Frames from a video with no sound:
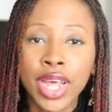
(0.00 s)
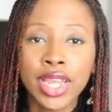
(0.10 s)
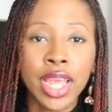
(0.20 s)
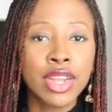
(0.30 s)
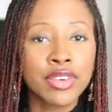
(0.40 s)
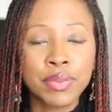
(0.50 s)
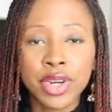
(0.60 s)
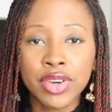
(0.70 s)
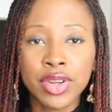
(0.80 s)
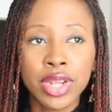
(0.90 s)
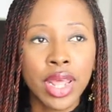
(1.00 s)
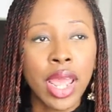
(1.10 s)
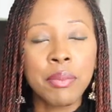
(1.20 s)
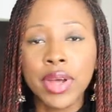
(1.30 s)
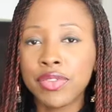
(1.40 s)
that kind of period.
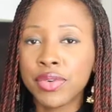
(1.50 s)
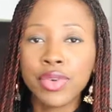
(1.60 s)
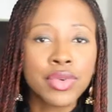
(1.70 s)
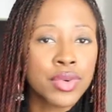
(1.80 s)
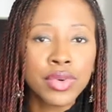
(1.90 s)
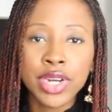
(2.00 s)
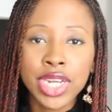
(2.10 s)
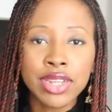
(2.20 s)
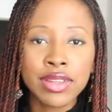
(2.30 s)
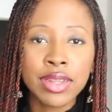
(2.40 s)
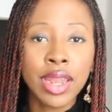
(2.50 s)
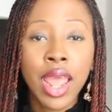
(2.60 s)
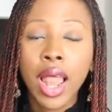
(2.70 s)
But for 2018,